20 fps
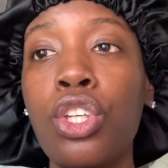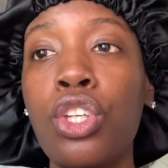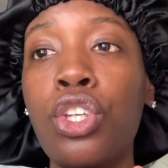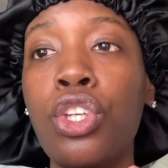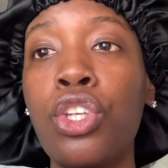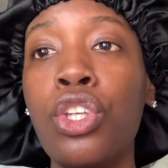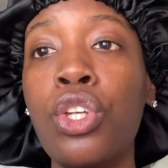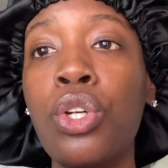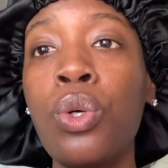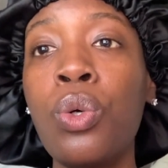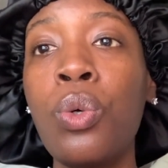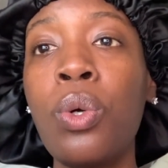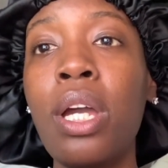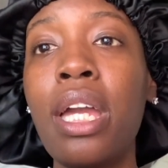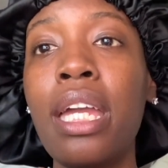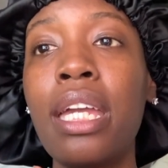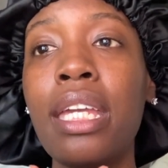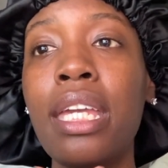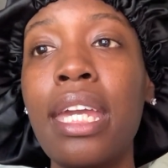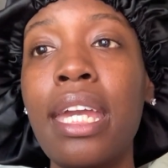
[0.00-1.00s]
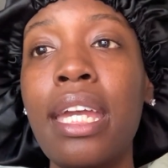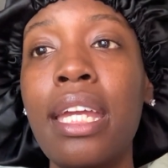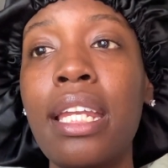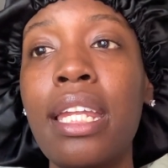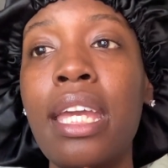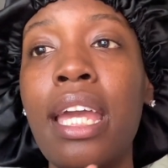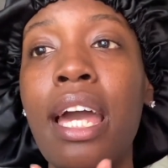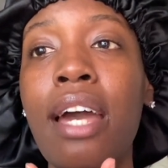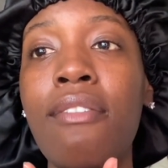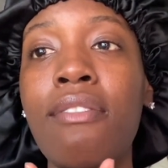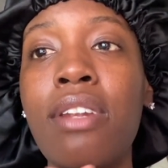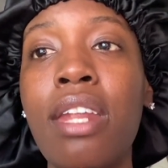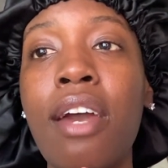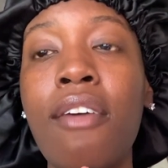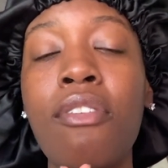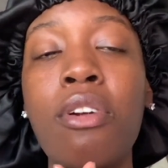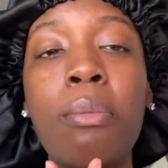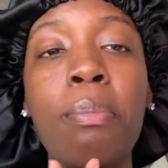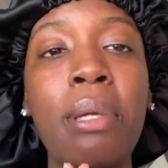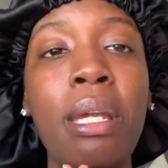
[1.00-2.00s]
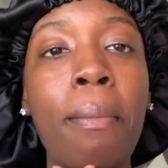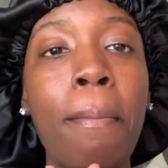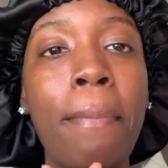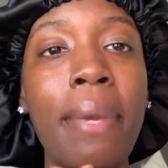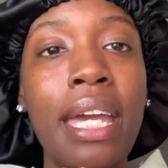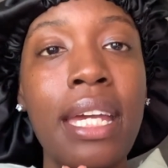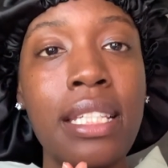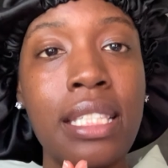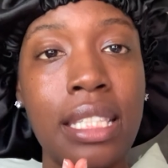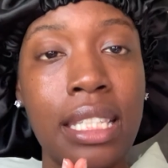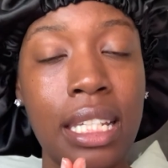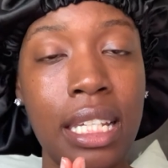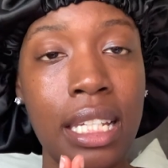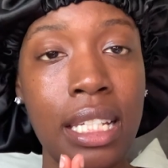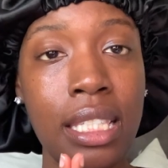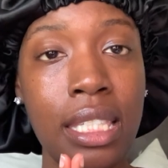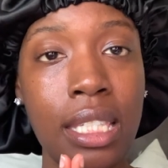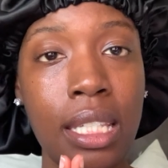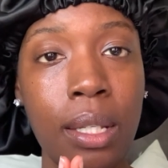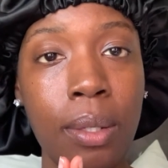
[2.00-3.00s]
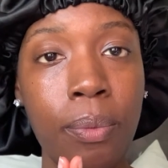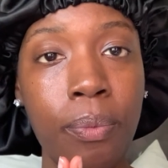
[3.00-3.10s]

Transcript: you and Kandi have never been besties.